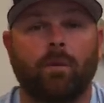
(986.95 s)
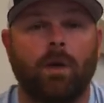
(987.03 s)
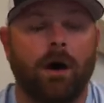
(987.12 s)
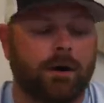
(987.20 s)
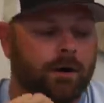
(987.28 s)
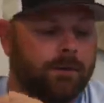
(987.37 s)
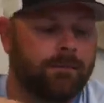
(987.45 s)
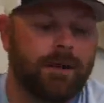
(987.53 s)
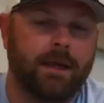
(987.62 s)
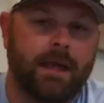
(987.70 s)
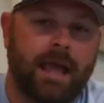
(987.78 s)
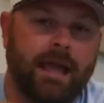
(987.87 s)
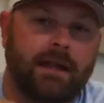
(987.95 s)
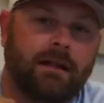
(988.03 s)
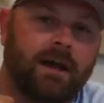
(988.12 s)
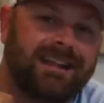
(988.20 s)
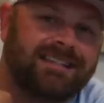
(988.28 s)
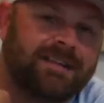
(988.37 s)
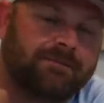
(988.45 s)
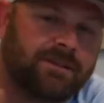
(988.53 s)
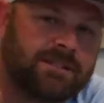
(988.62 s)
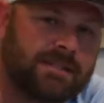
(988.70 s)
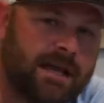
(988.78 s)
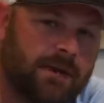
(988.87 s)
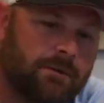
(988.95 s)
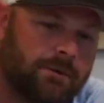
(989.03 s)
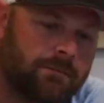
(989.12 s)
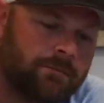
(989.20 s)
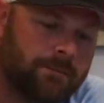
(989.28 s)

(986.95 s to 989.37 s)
water, and a lot different sound.